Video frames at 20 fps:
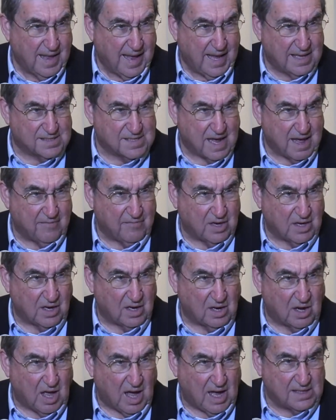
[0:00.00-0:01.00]
as having a
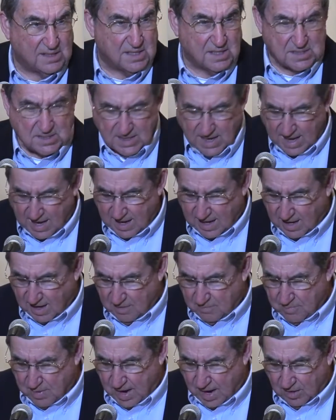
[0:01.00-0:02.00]
lot to say
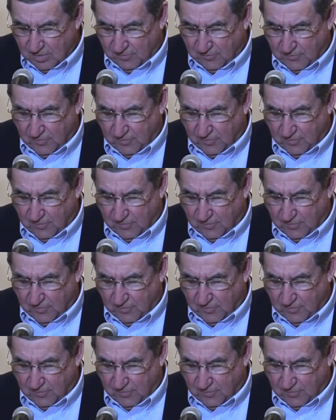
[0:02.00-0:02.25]
about